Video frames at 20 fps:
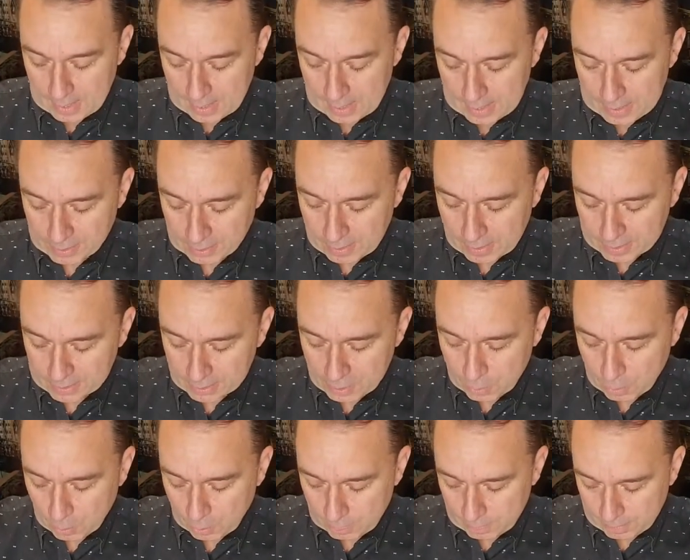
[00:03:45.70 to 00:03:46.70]
it's
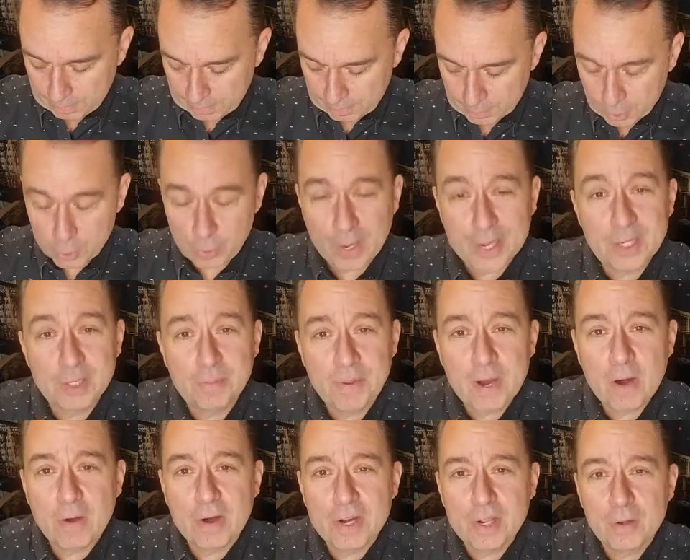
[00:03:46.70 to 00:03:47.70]
also
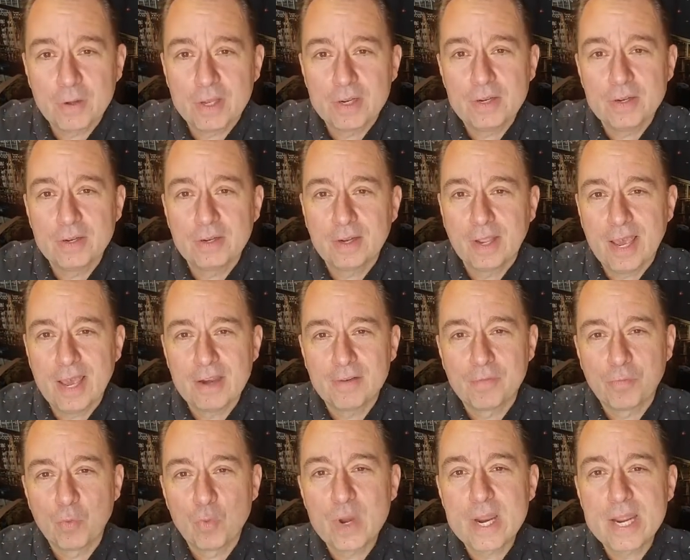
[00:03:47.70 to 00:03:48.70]
transparent. You can kind
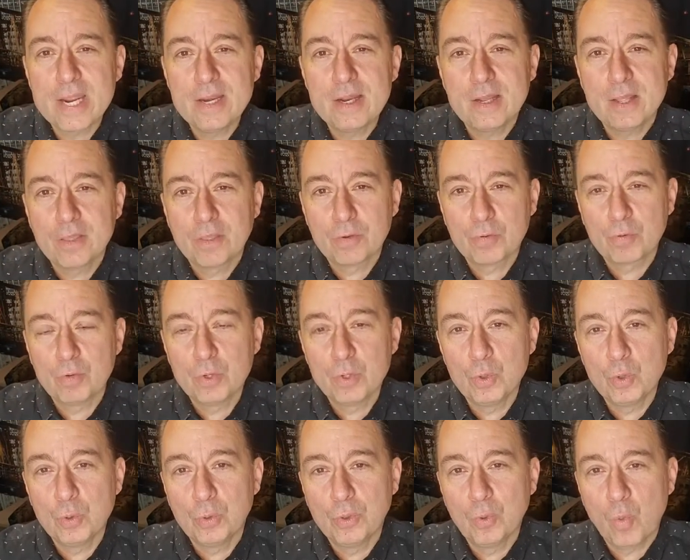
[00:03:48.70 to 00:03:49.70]
of read
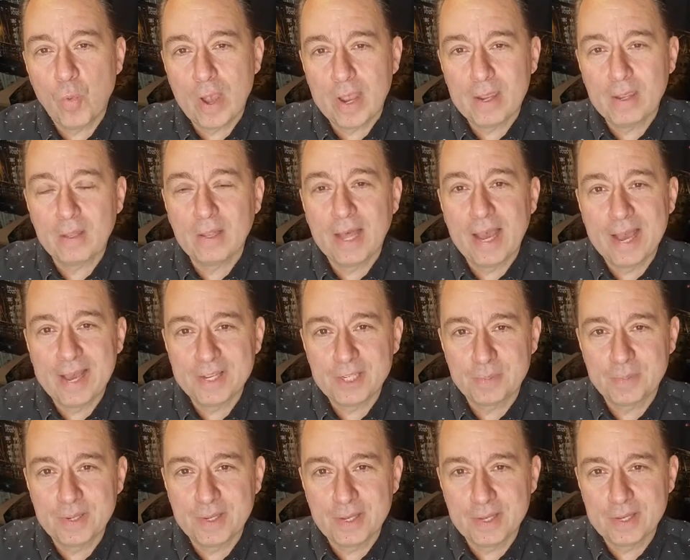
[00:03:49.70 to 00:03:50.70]
through the wine glass
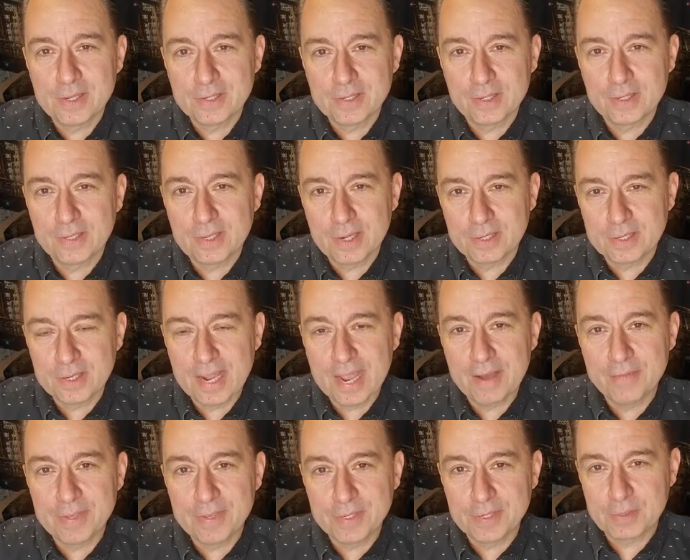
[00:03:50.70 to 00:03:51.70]
because it doesn't
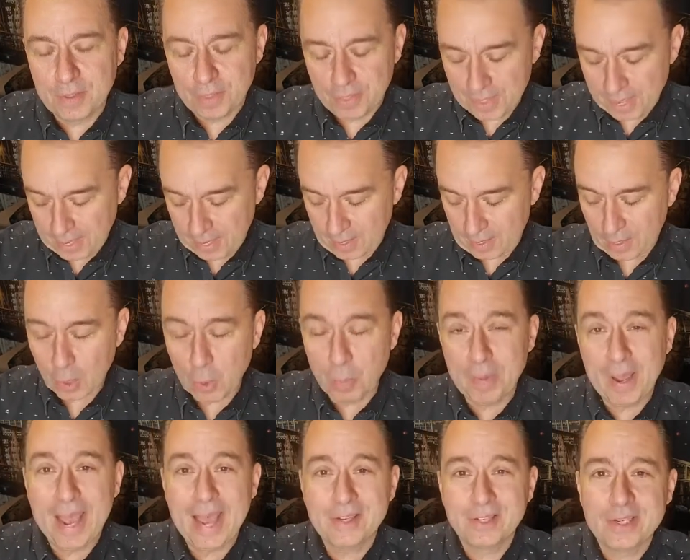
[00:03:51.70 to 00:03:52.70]
have this thick
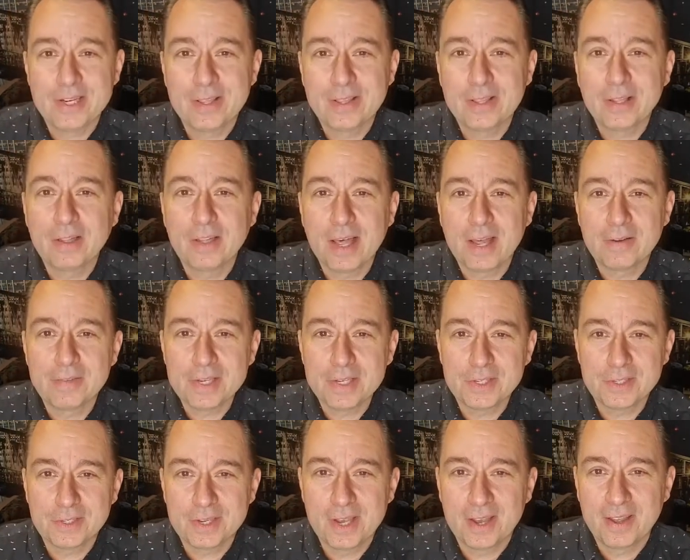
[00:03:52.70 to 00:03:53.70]
opacity that a lot of
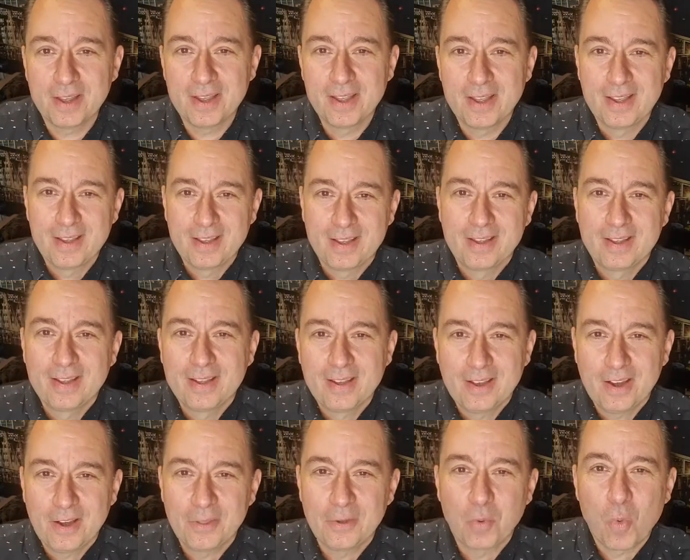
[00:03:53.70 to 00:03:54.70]
these
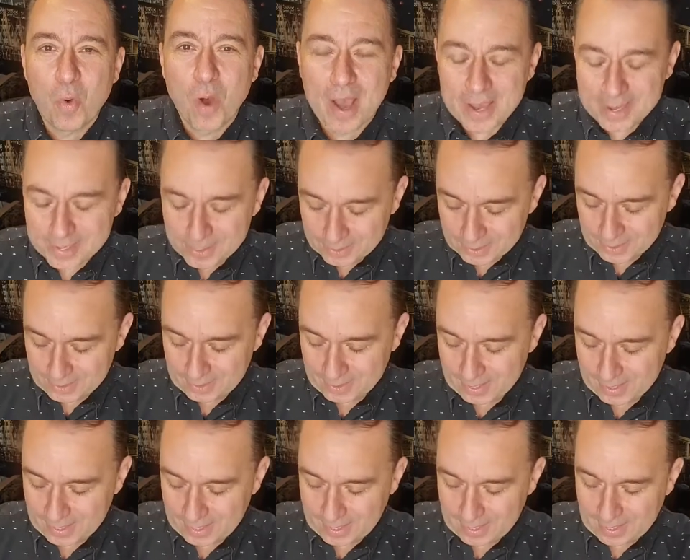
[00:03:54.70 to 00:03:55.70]
other wines
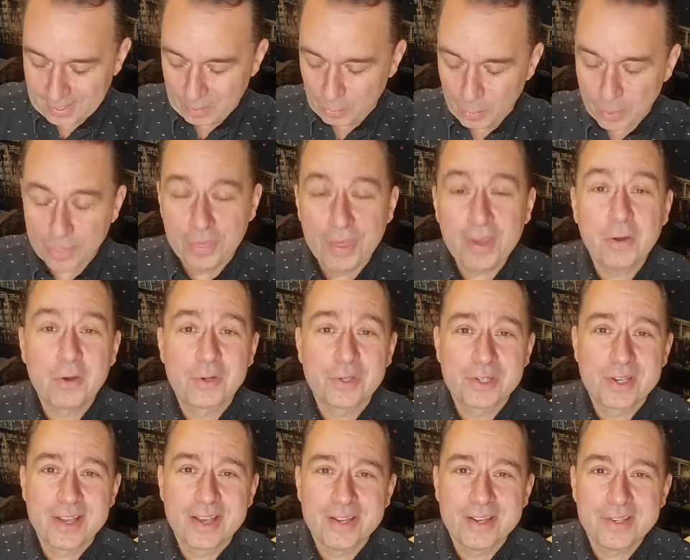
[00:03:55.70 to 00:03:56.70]
with thicker
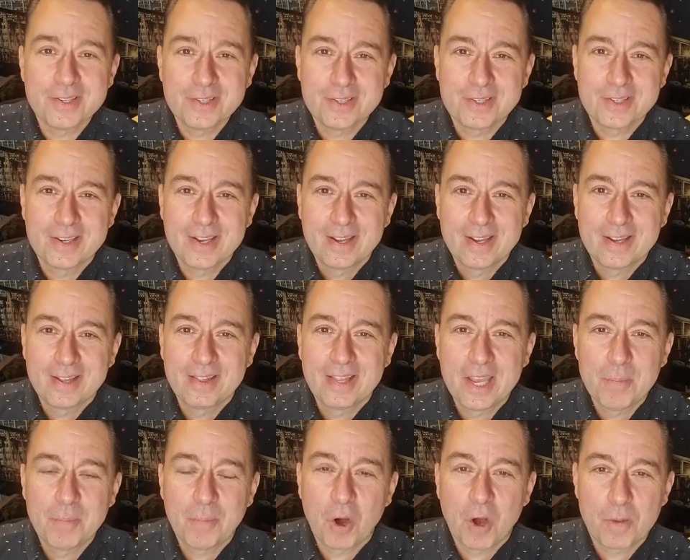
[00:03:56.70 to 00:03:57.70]
skins. They
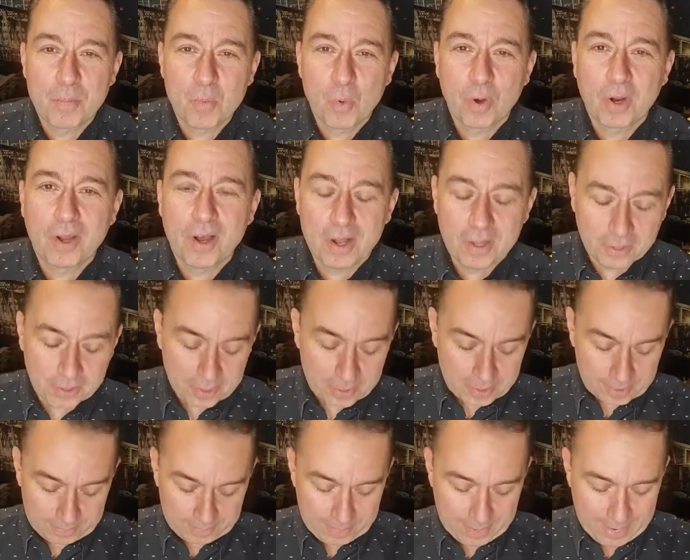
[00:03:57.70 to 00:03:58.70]
impart more
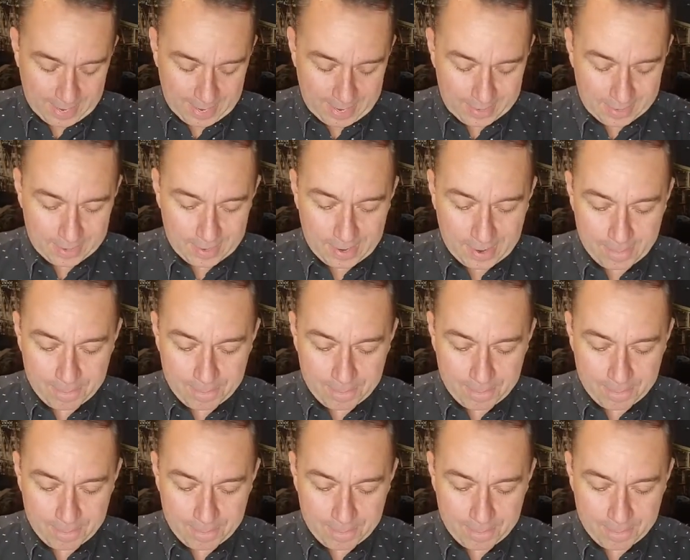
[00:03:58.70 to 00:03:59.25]
color and